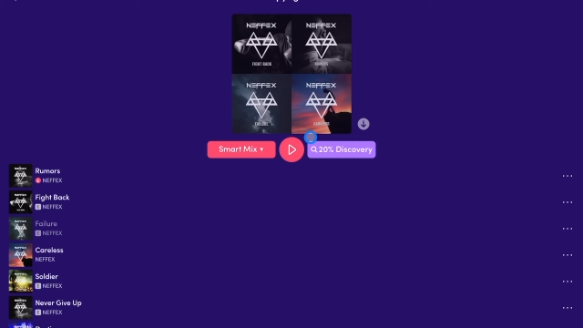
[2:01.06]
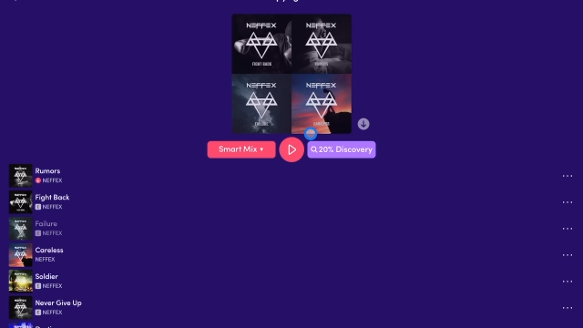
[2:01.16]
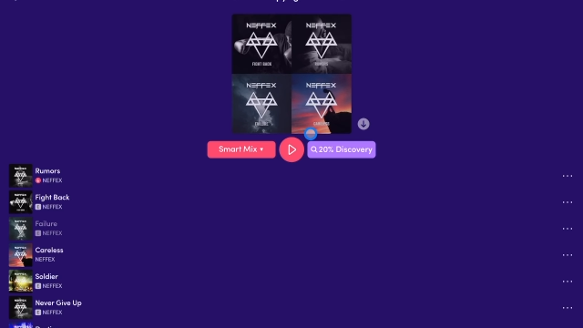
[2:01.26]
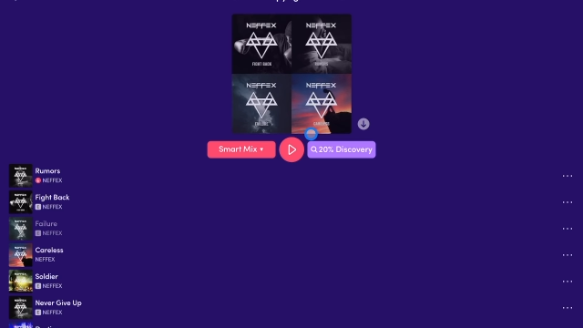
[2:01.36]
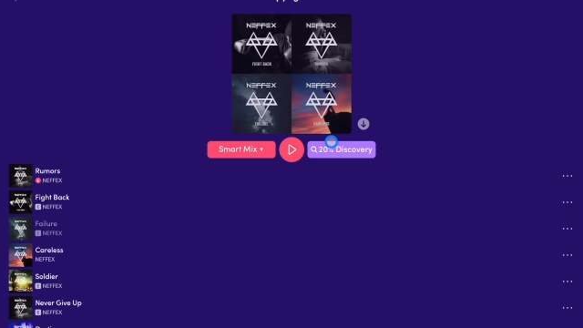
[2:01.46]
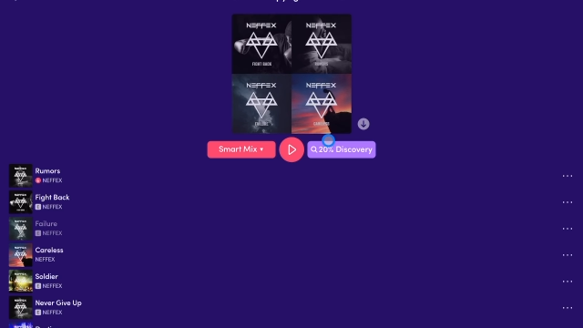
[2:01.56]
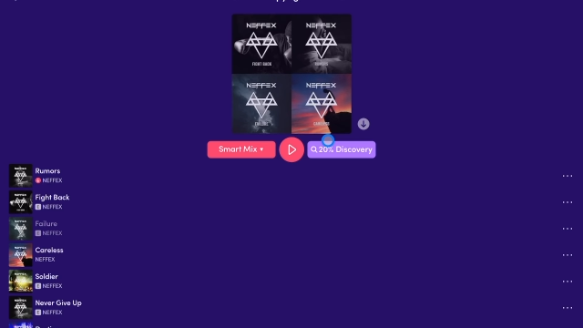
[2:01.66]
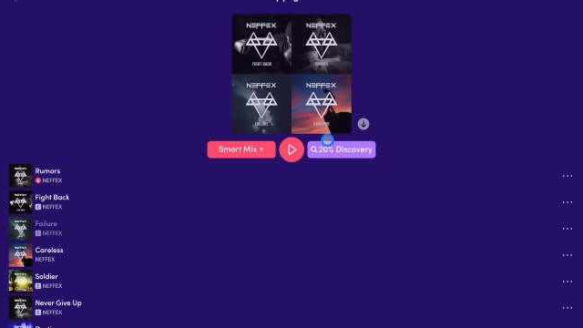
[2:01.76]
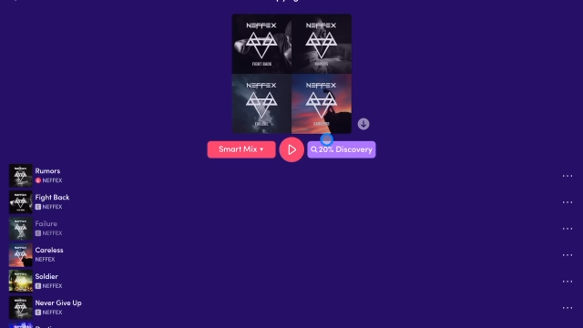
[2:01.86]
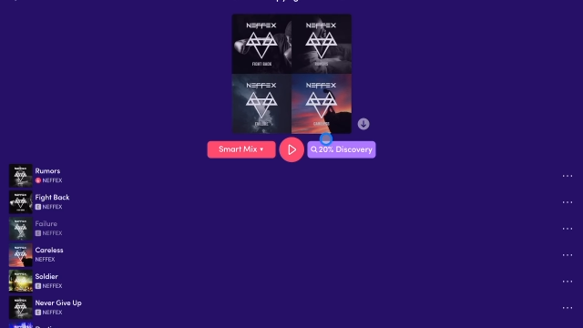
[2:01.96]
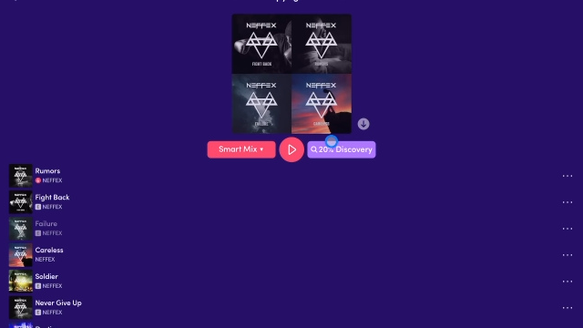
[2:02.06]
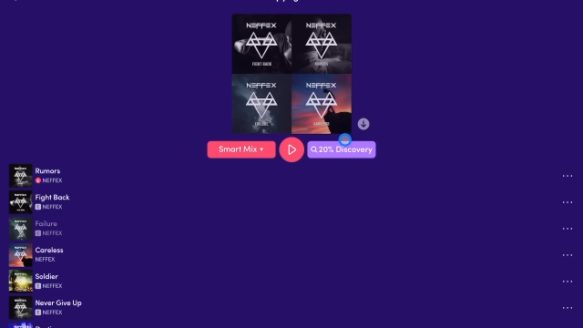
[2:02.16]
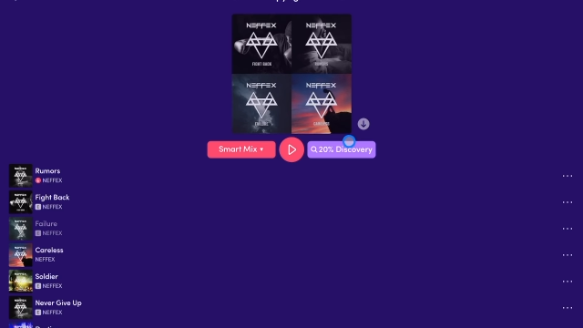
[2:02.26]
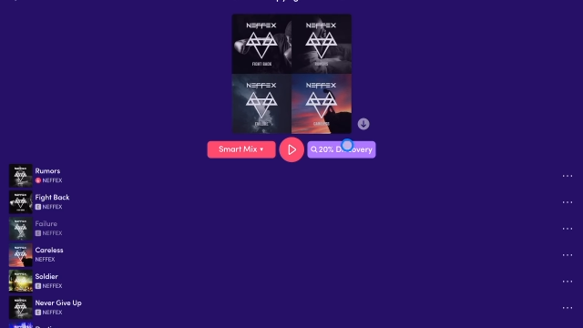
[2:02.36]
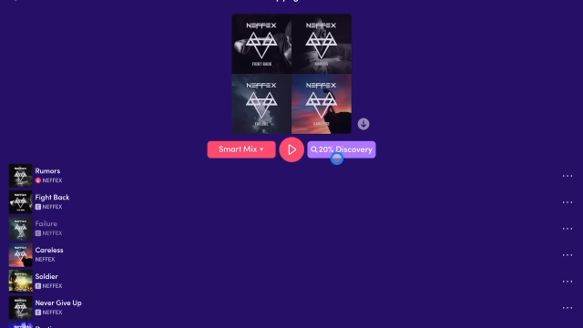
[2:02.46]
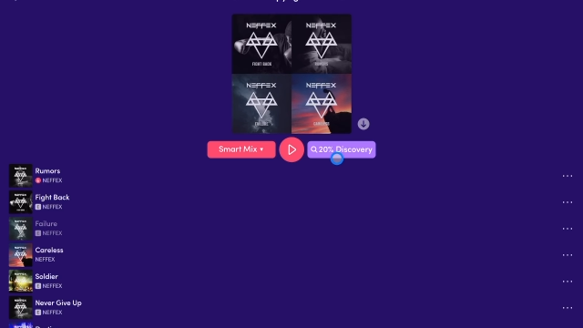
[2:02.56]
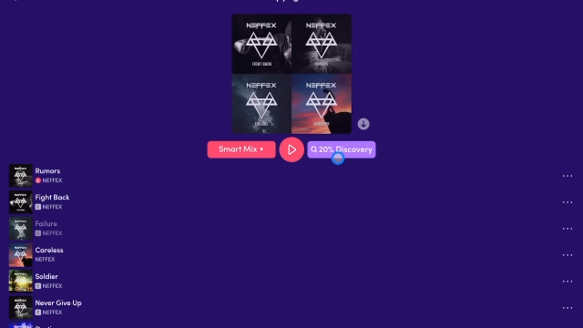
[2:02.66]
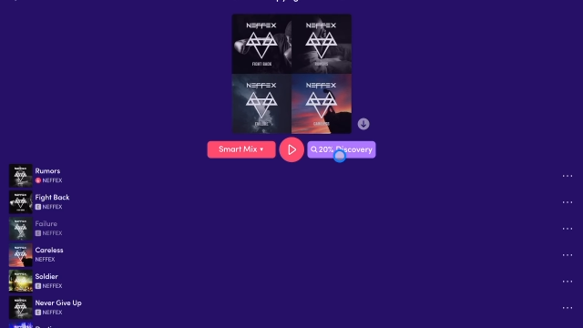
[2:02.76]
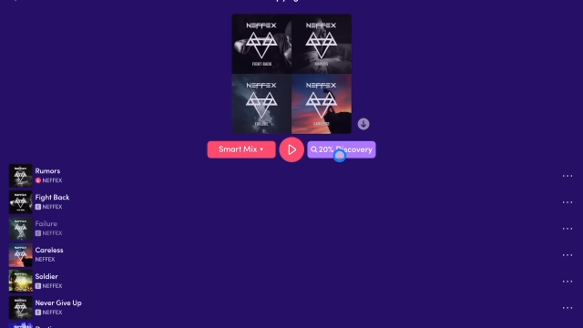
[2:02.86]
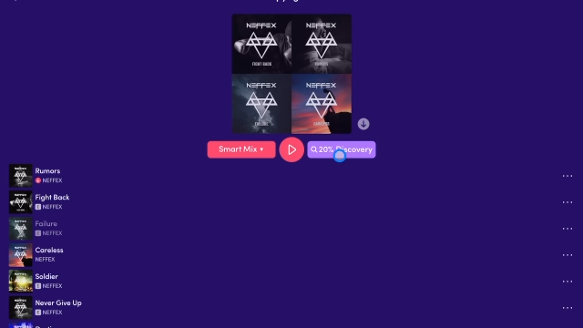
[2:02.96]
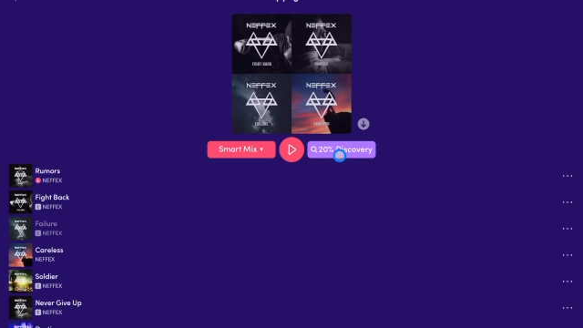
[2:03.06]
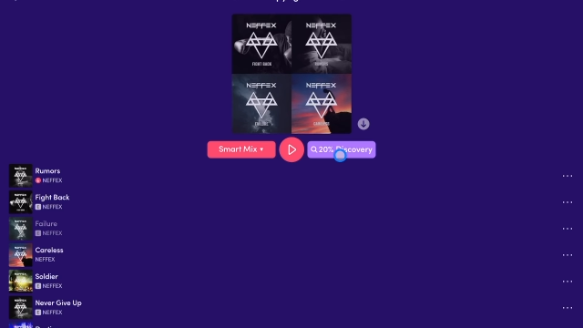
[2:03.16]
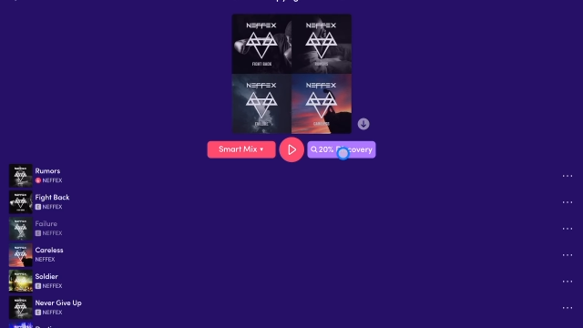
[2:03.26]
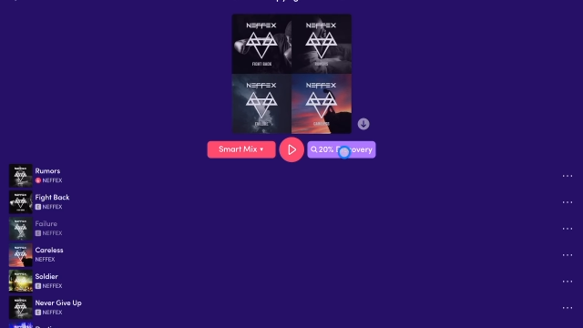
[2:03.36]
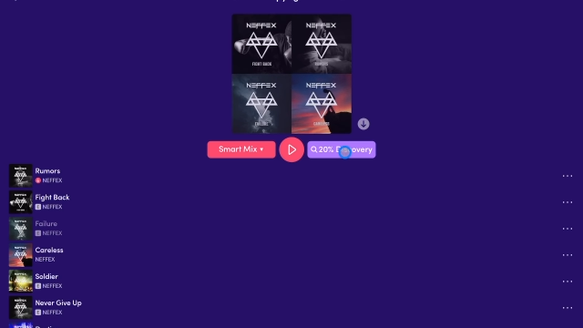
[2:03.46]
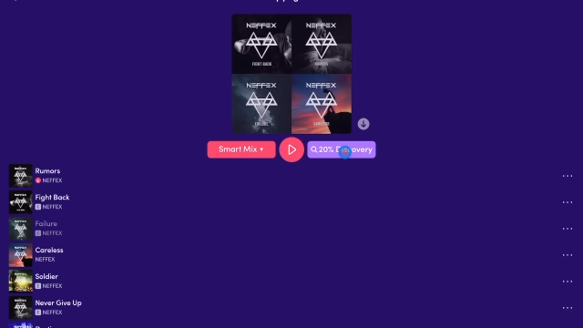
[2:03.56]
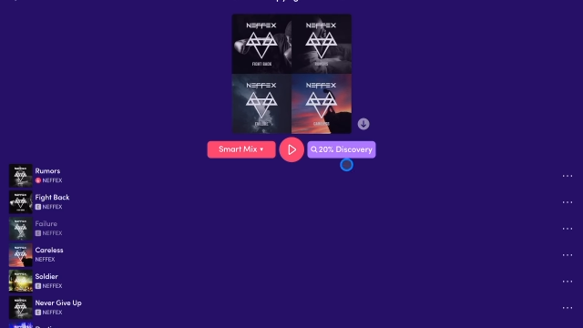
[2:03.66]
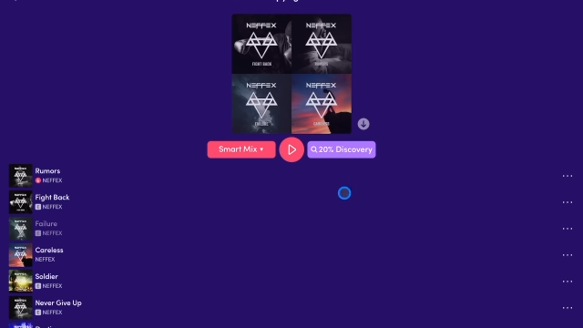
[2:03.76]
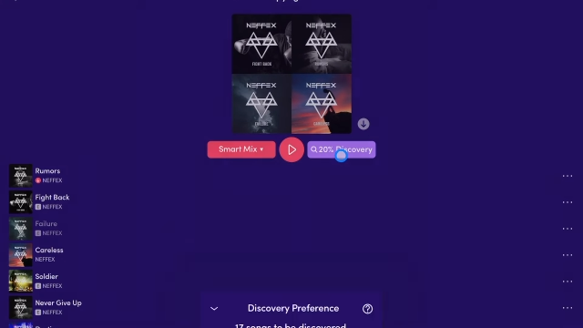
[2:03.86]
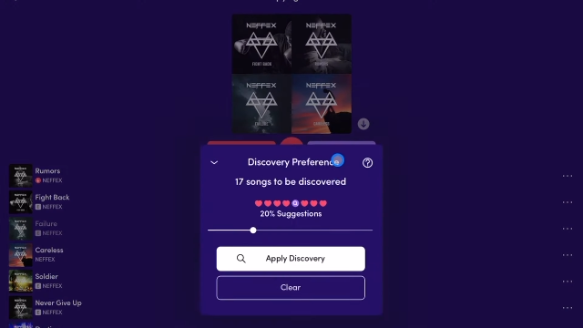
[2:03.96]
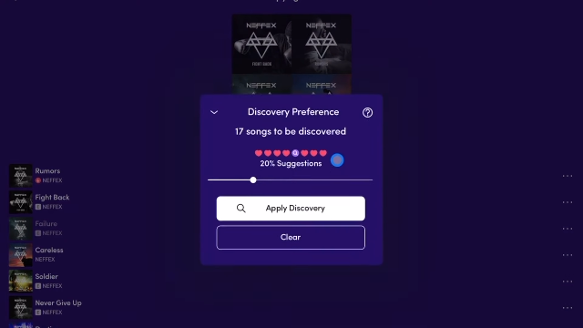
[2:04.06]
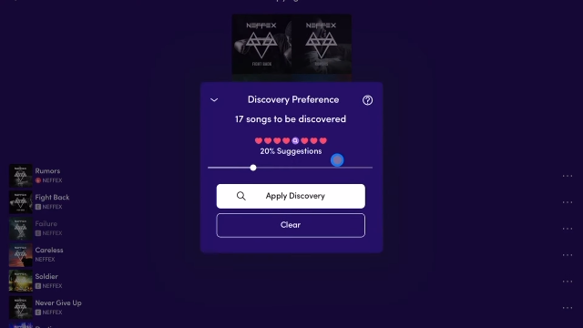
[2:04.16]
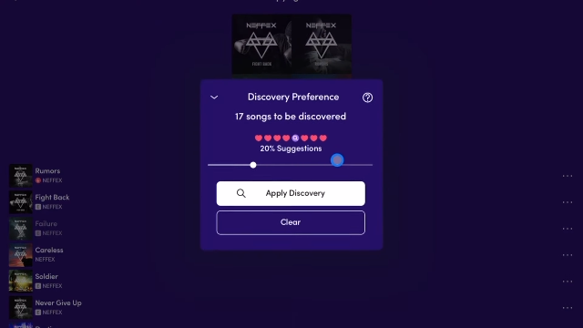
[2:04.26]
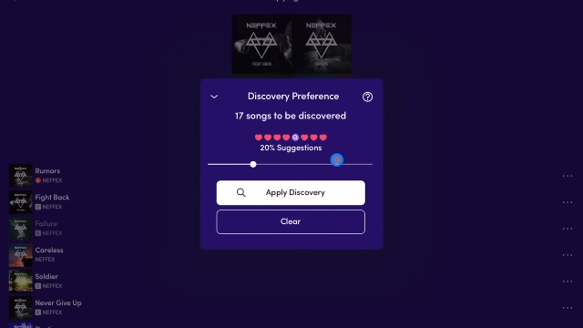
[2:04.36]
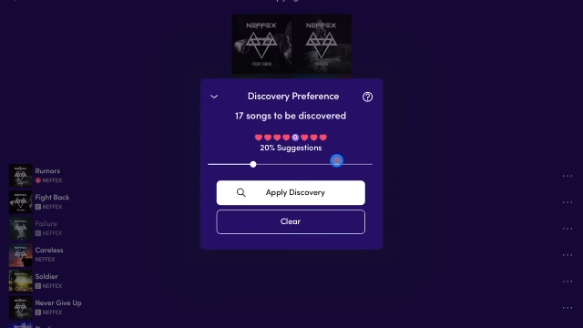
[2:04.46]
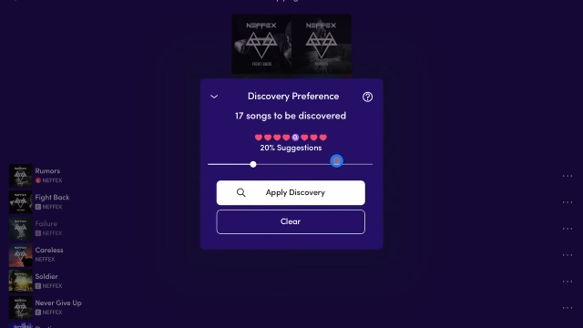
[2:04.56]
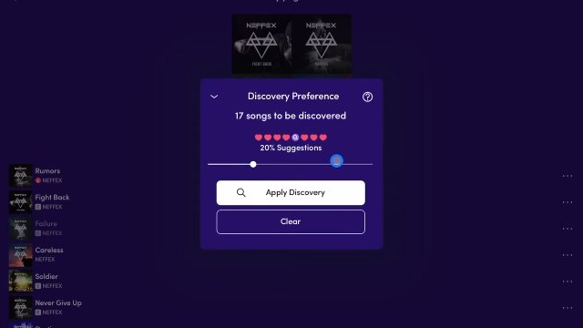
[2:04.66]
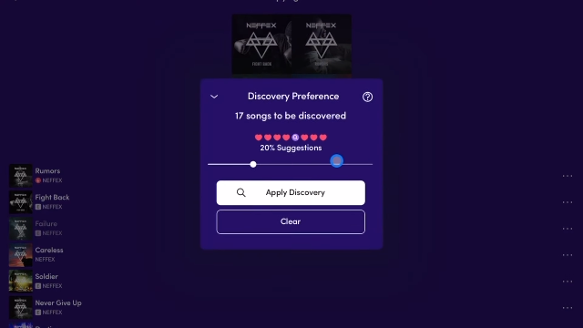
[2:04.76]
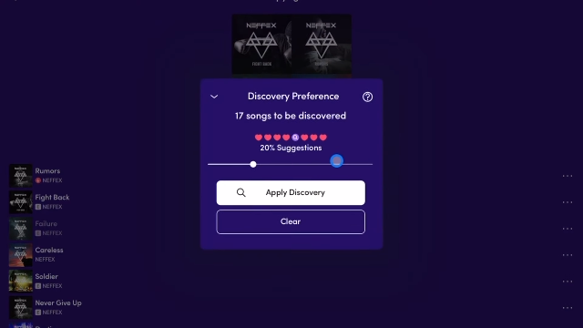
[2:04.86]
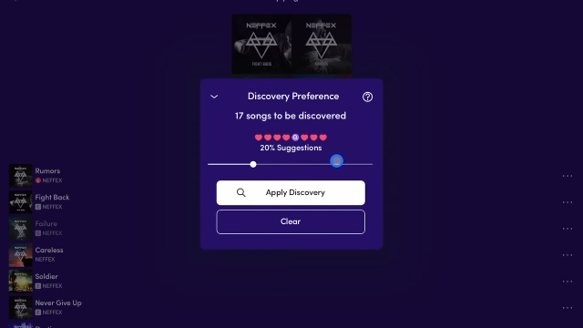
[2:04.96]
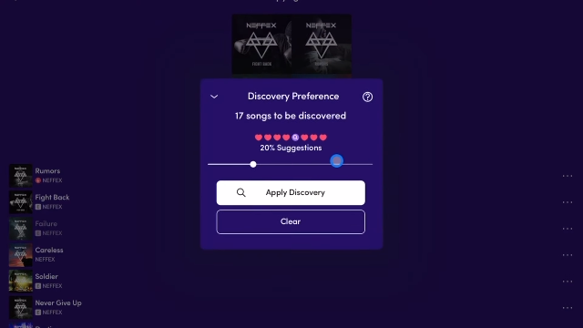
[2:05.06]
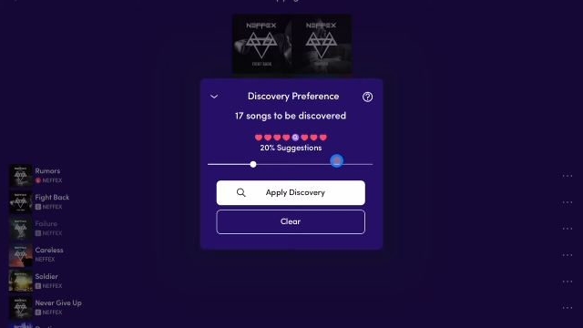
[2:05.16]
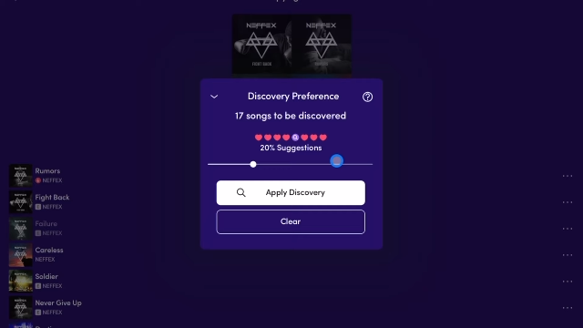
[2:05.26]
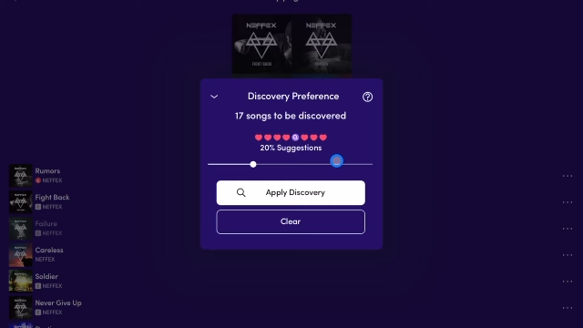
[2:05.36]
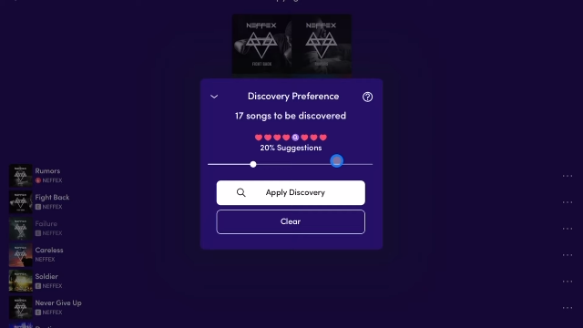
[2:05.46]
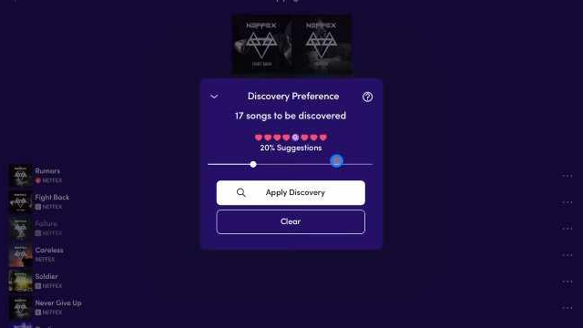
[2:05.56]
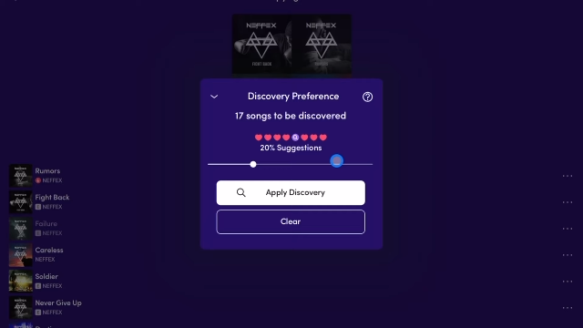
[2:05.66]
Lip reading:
(no speaker visible)